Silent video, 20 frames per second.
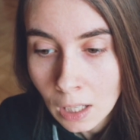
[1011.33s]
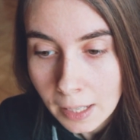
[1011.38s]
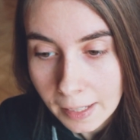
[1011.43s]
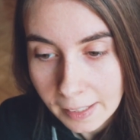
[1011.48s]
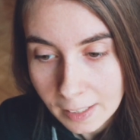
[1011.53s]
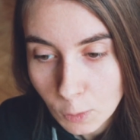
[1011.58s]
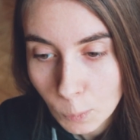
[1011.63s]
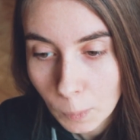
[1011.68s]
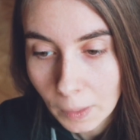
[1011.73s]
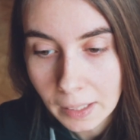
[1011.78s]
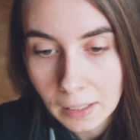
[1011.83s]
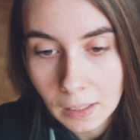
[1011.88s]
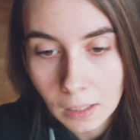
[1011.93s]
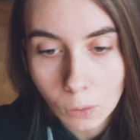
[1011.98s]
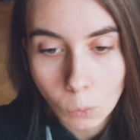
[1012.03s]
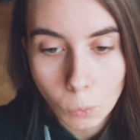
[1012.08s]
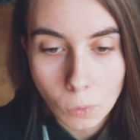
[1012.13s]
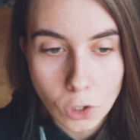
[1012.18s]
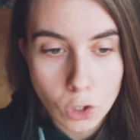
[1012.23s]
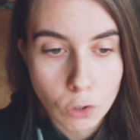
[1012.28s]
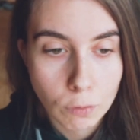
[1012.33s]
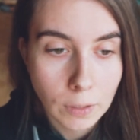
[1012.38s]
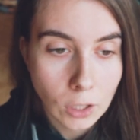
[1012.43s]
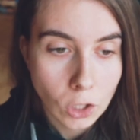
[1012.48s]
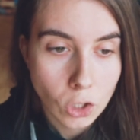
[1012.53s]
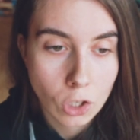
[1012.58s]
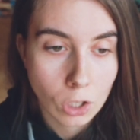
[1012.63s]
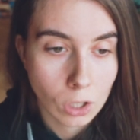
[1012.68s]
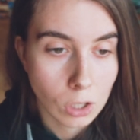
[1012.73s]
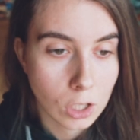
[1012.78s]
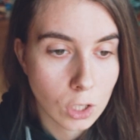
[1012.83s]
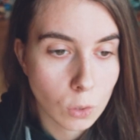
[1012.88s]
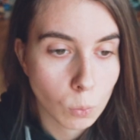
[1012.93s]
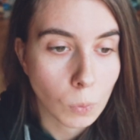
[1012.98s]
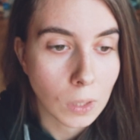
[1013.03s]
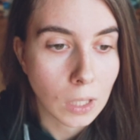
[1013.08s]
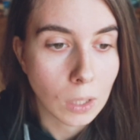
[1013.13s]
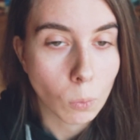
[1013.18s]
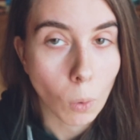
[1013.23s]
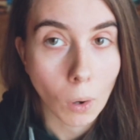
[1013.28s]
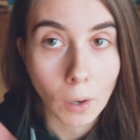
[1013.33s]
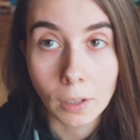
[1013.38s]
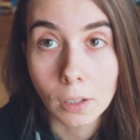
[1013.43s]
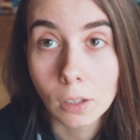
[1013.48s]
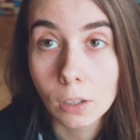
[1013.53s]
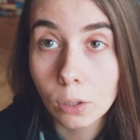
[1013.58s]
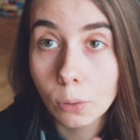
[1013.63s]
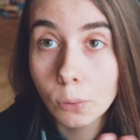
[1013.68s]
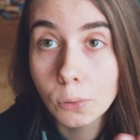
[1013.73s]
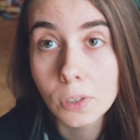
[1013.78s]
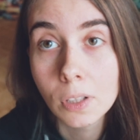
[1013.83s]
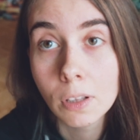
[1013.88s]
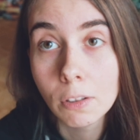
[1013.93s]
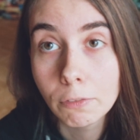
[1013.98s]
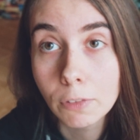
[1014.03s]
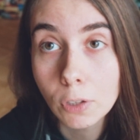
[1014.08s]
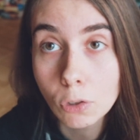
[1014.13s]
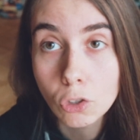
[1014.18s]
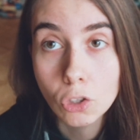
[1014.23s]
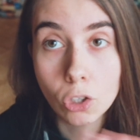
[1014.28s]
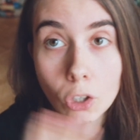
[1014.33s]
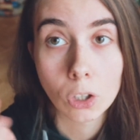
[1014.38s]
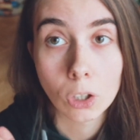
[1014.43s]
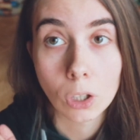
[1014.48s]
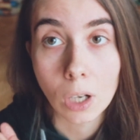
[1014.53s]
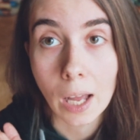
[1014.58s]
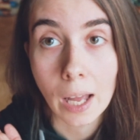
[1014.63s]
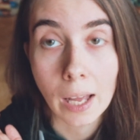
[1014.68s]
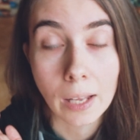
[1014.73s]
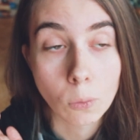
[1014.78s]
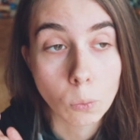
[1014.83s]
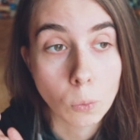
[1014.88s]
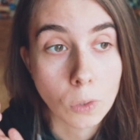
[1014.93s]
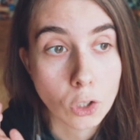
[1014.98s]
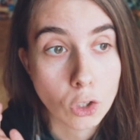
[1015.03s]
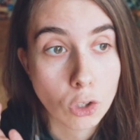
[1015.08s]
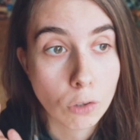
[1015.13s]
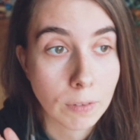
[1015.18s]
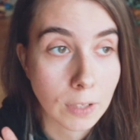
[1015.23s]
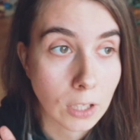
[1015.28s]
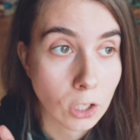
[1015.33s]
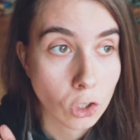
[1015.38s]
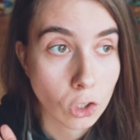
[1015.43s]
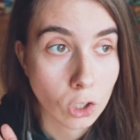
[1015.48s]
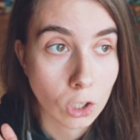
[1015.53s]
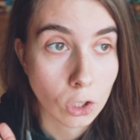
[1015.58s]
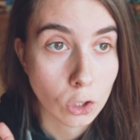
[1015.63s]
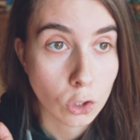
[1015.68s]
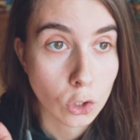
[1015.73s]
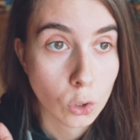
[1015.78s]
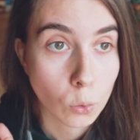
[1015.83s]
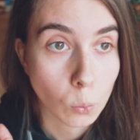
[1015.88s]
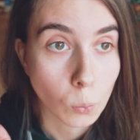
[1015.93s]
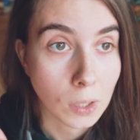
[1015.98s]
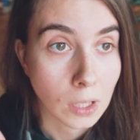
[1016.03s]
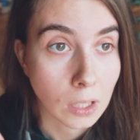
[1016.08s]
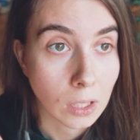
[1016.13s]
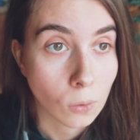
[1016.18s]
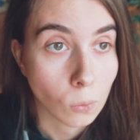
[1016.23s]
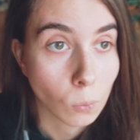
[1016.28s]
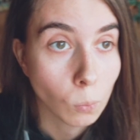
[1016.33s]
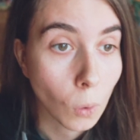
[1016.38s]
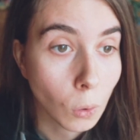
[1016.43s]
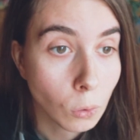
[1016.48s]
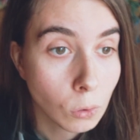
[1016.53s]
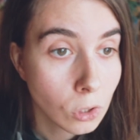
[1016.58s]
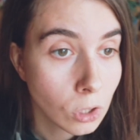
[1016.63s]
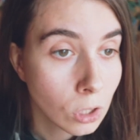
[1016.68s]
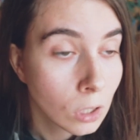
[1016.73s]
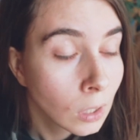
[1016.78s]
explaining which features we want to include in the future and which features we won't.